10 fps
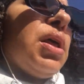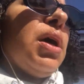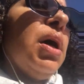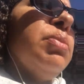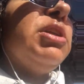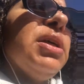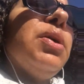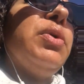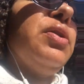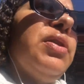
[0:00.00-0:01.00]
I'm
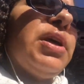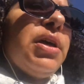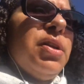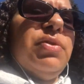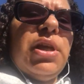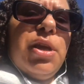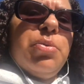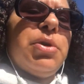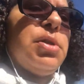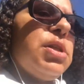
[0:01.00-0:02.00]
dealing with negative
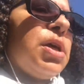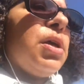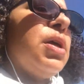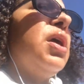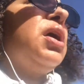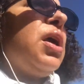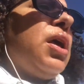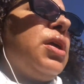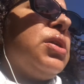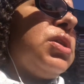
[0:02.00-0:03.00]
neighbors.
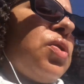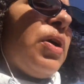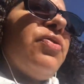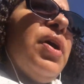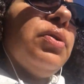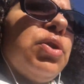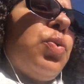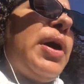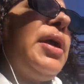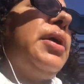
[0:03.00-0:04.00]
And so I found a
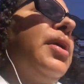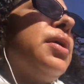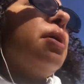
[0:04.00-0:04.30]
way